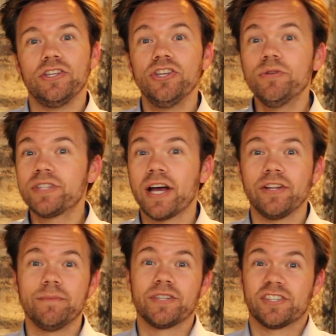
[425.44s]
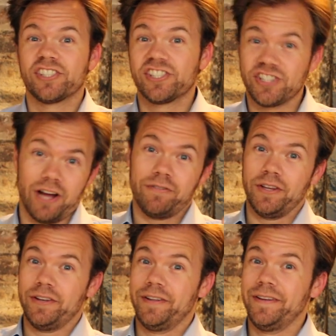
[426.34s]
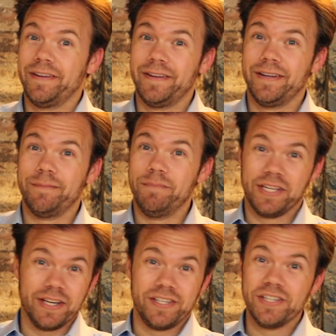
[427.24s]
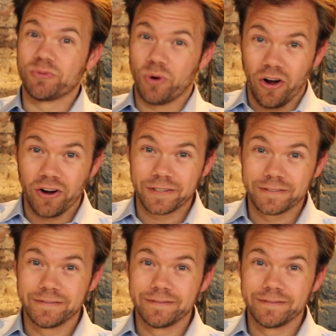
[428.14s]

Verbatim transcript: you tell him to stuff it because he's wrong.